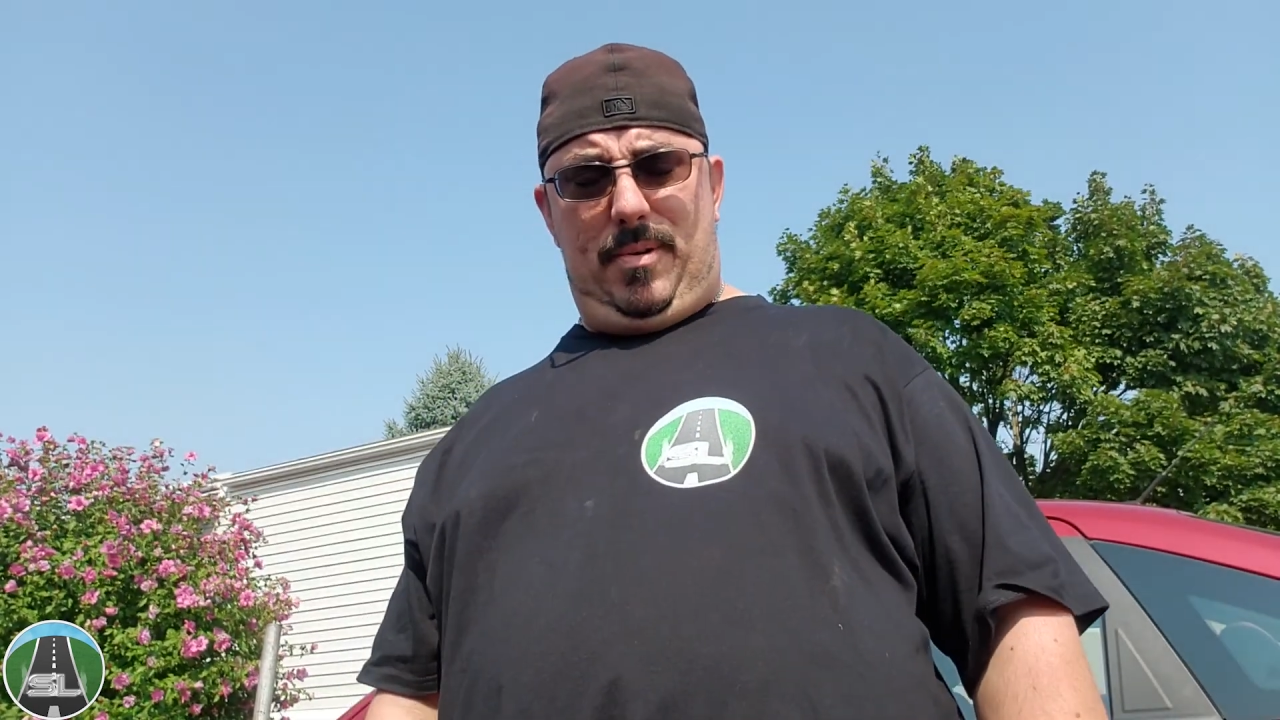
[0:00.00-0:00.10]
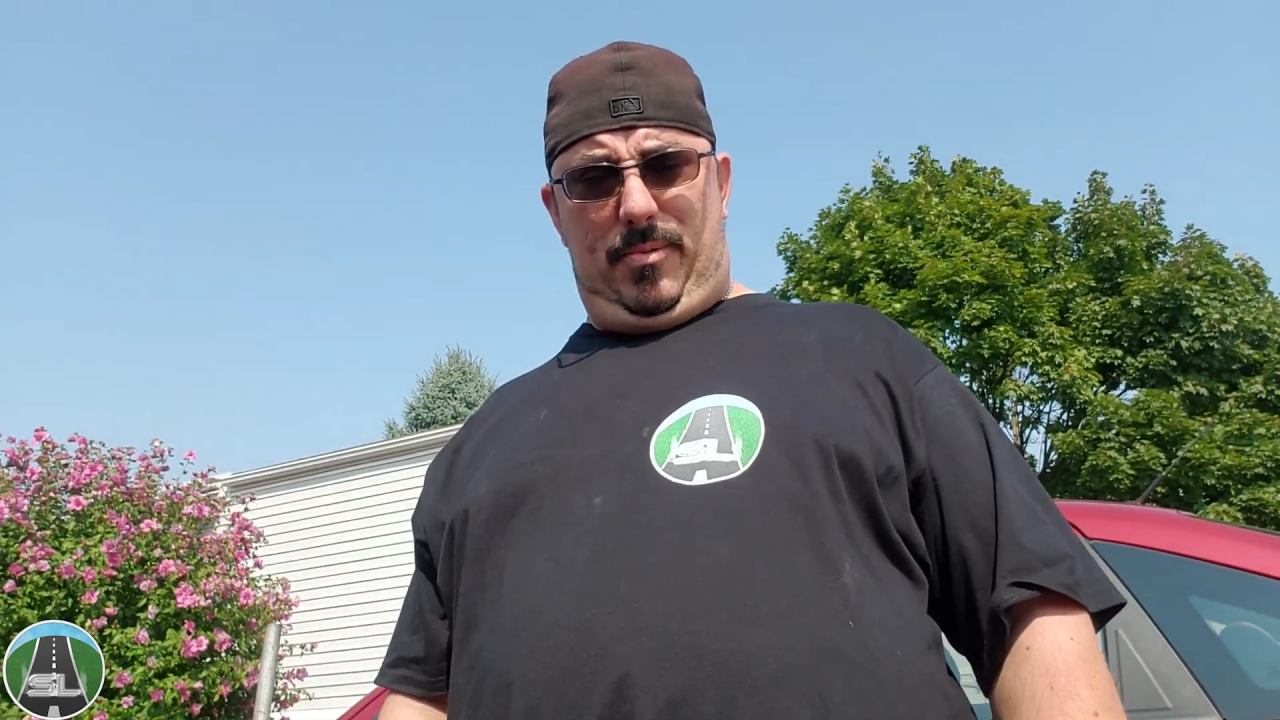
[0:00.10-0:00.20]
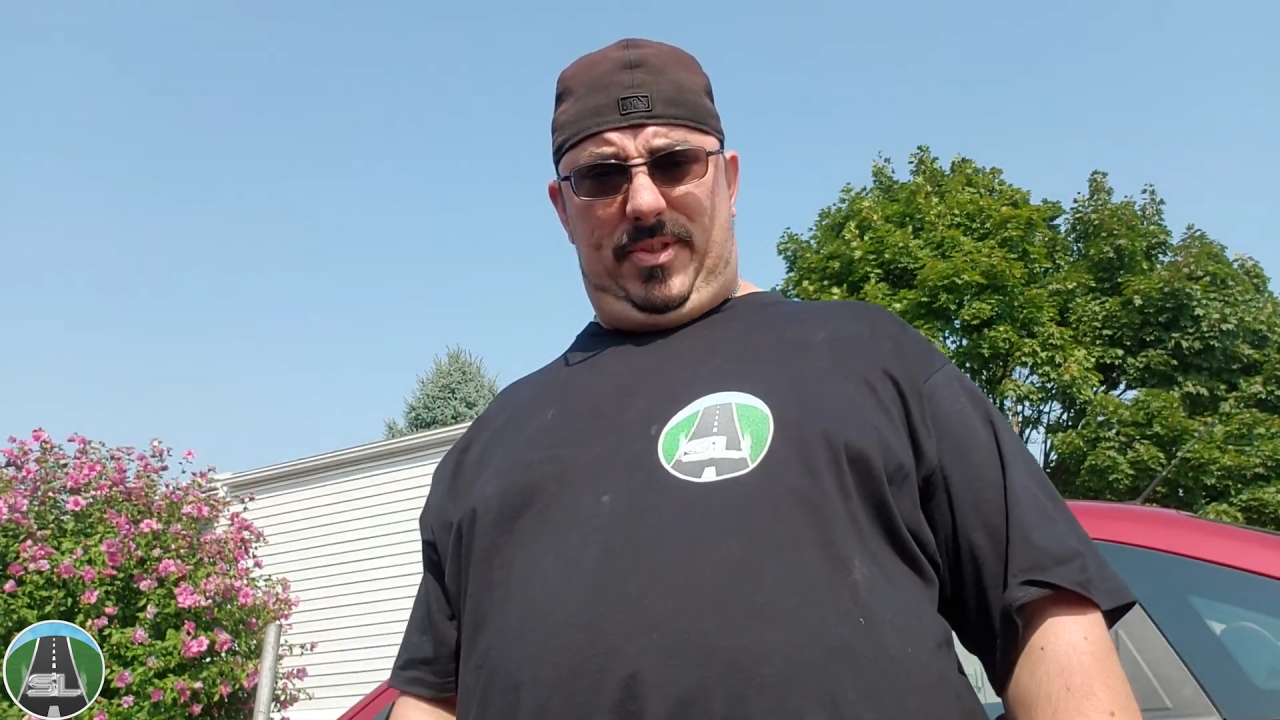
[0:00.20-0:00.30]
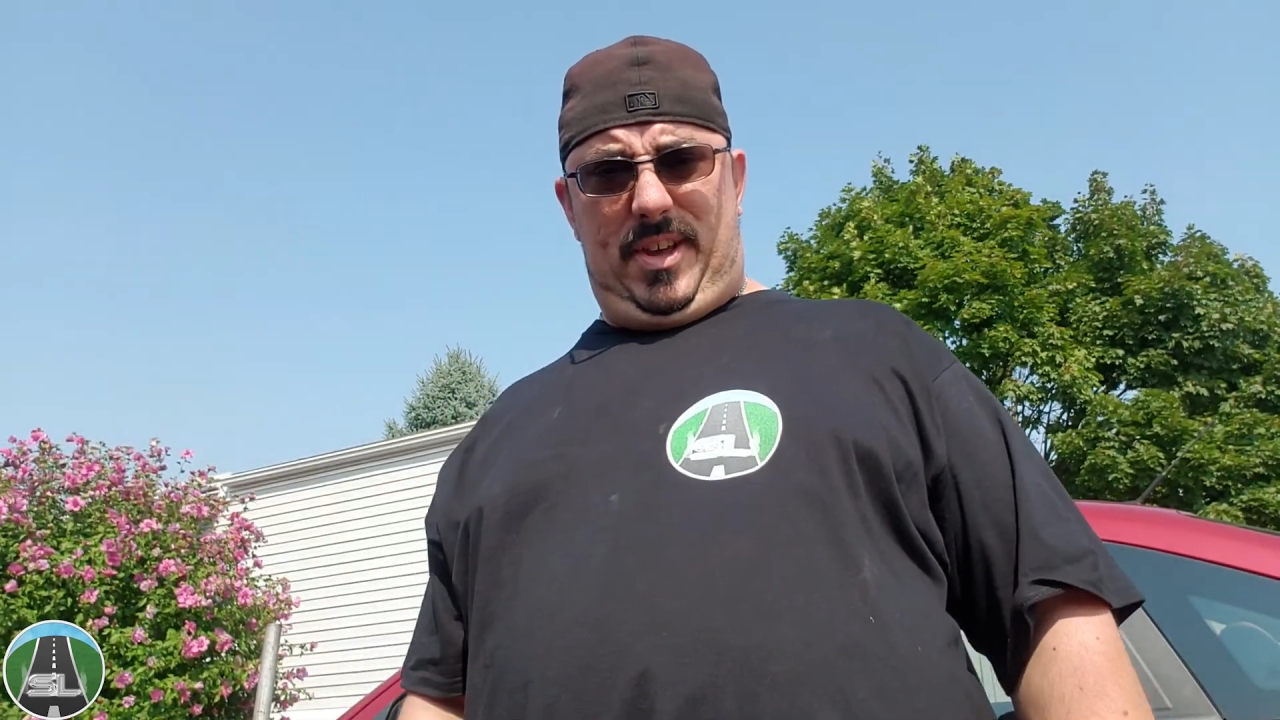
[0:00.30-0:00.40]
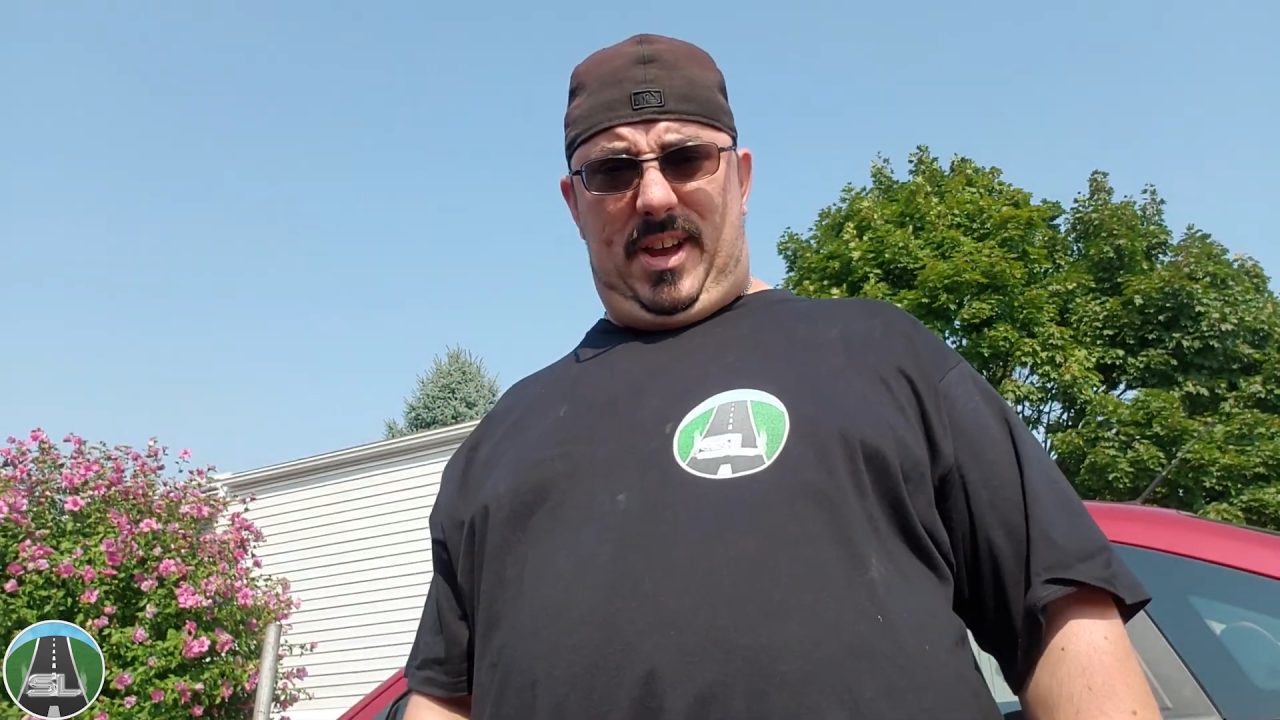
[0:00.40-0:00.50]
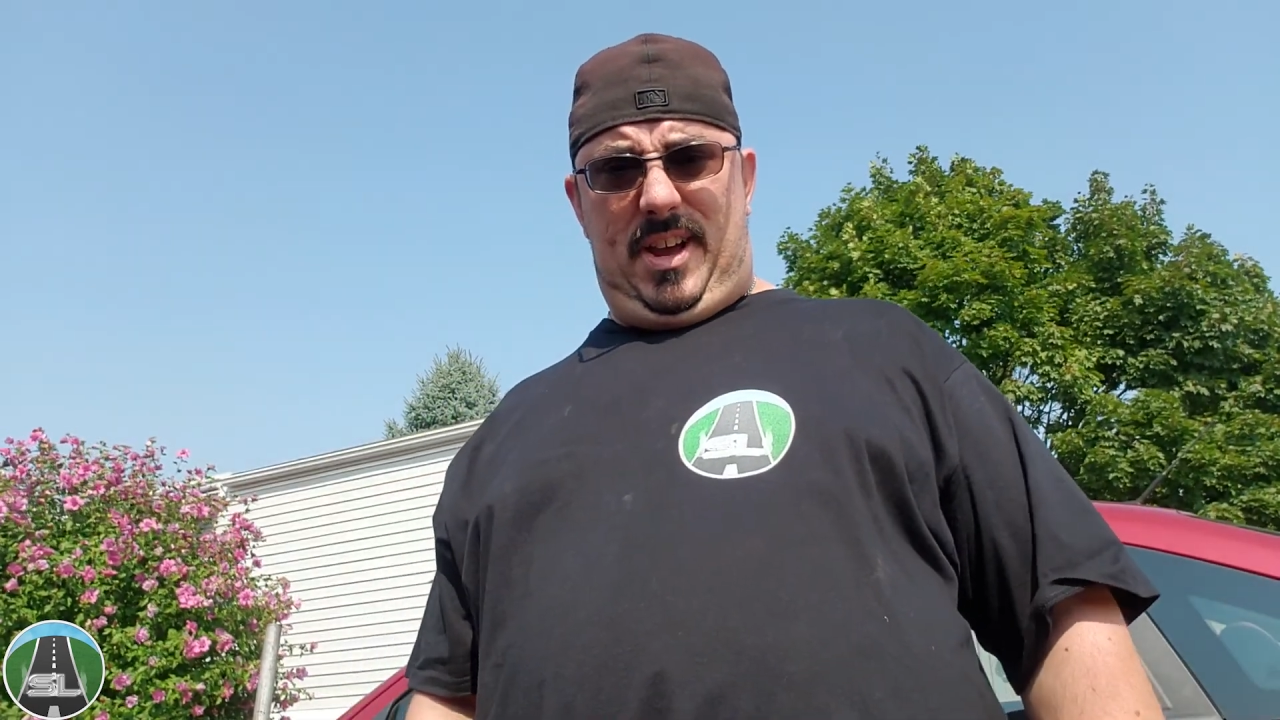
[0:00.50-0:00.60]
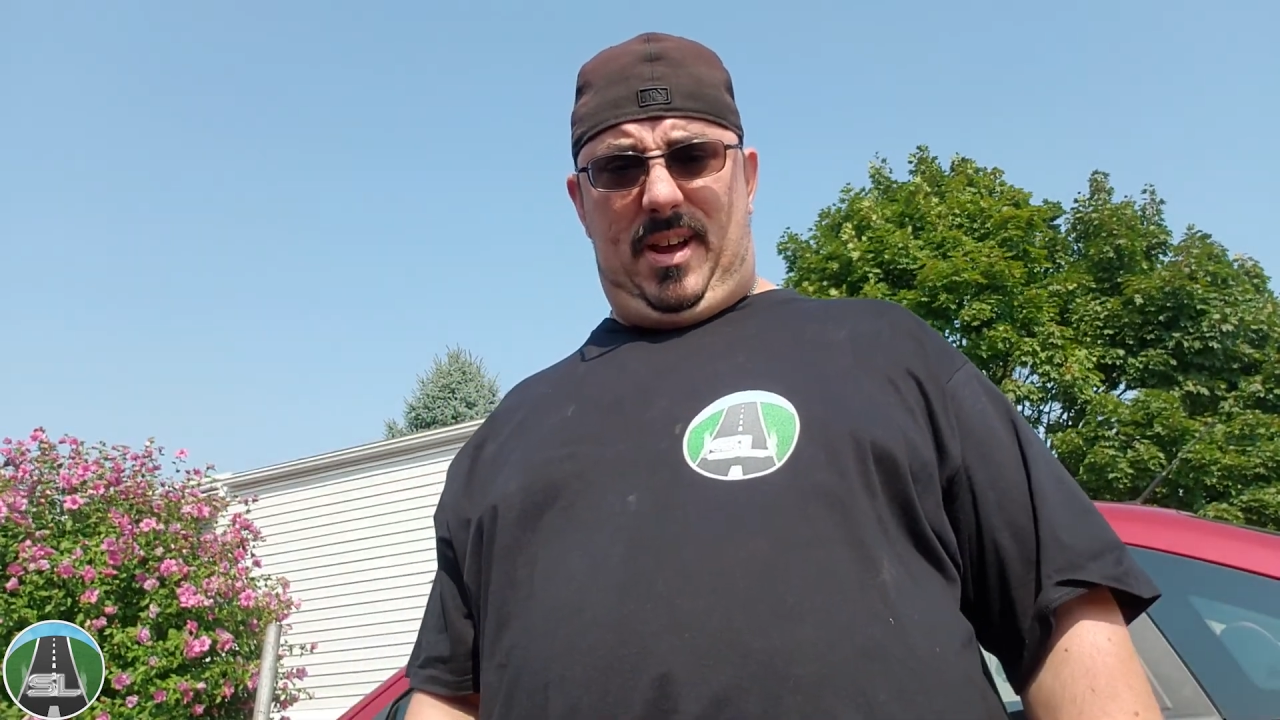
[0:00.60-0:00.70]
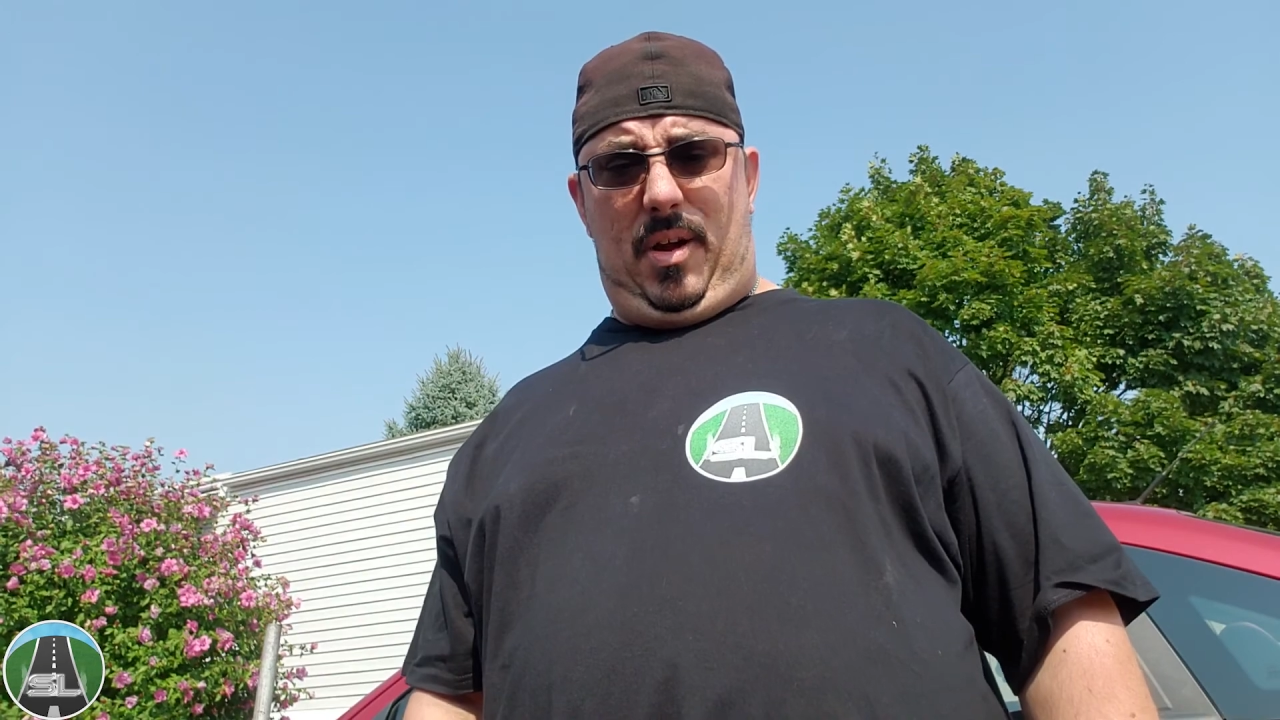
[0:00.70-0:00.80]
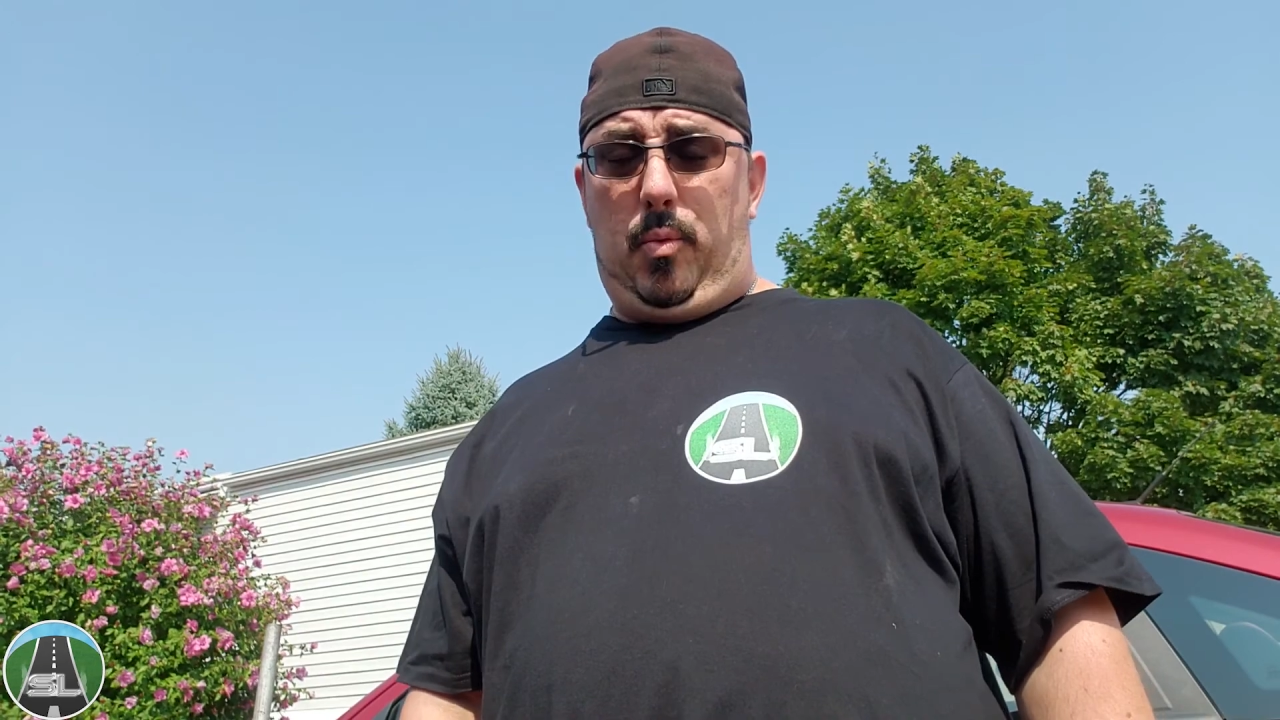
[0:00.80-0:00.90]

up with a